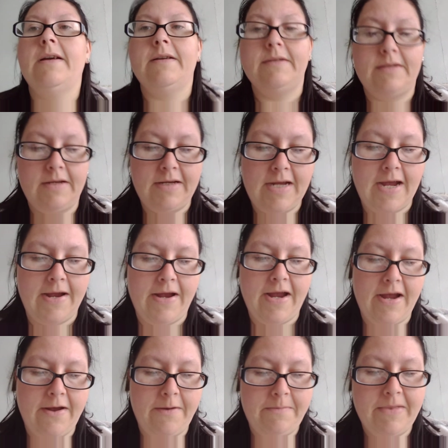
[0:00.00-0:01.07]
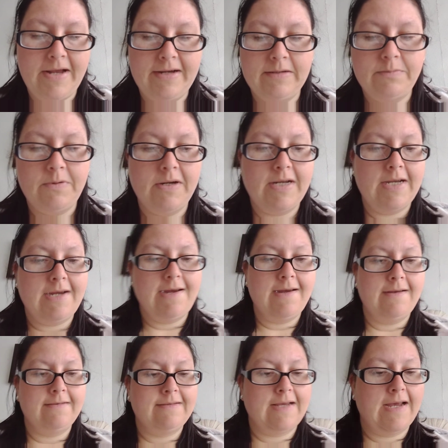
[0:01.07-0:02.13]
So yeah, next one
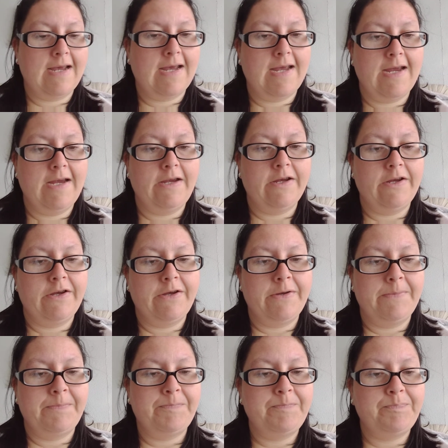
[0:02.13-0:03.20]
is a